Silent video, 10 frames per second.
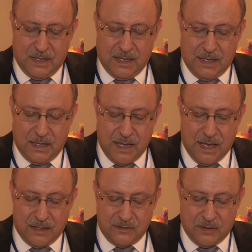
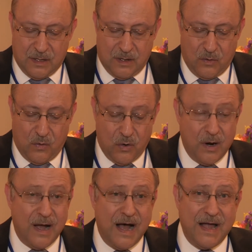and, or
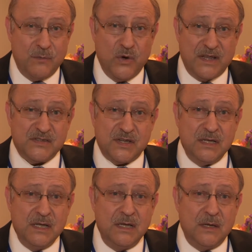a high risk
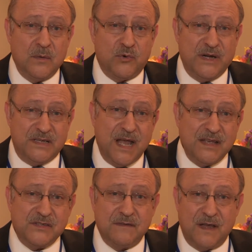
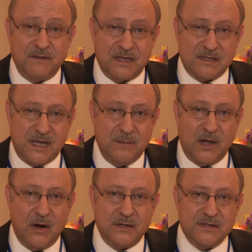pretest of having
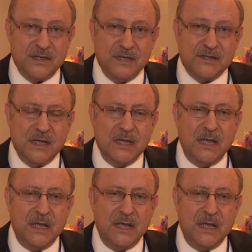ischemic heart disease,